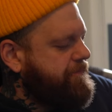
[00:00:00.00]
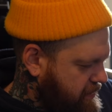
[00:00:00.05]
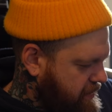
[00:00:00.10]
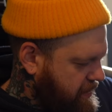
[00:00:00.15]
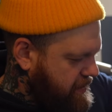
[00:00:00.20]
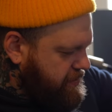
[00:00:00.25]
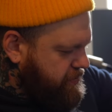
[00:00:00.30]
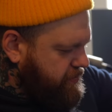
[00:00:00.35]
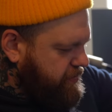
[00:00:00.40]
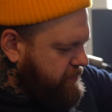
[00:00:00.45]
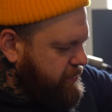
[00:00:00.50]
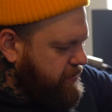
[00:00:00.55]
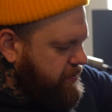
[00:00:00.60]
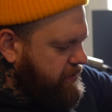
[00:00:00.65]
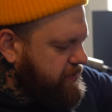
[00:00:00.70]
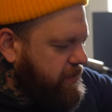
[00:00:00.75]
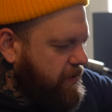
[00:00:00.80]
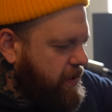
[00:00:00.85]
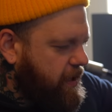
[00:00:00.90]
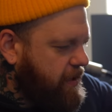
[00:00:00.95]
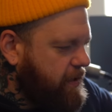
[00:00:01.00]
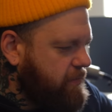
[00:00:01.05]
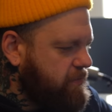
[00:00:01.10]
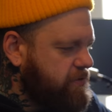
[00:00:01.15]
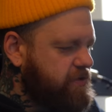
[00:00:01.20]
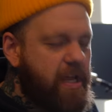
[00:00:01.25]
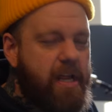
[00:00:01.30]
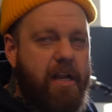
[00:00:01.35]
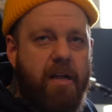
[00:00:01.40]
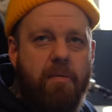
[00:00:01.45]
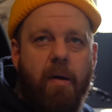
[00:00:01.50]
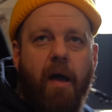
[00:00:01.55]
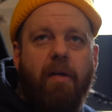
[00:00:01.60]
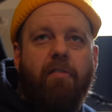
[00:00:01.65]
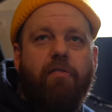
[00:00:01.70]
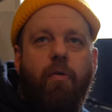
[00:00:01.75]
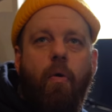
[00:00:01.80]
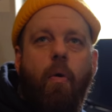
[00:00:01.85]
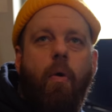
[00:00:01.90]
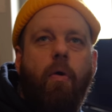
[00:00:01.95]
the history books, they're like, it was taken by
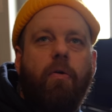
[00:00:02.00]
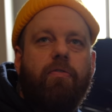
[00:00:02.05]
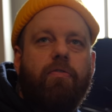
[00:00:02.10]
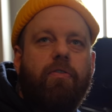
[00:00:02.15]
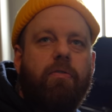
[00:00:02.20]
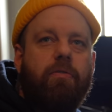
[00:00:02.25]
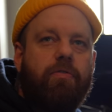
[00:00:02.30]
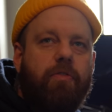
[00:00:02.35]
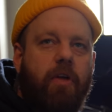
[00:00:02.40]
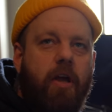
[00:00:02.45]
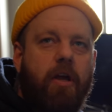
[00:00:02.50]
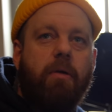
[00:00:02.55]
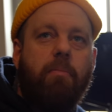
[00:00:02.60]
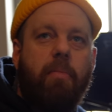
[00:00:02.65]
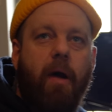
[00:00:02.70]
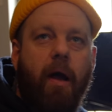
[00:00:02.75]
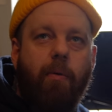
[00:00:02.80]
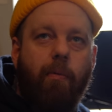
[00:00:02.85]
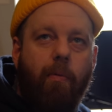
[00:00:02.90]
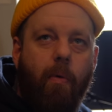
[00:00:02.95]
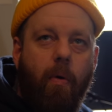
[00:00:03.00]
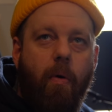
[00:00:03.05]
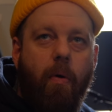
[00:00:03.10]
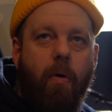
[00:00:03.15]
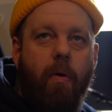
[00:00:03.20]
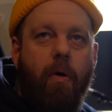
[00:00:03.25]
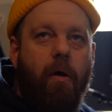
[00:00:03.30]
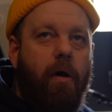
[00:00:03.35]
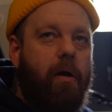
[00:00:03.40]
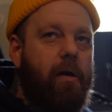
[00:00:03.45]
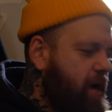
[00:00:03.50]
force, it was taken by war,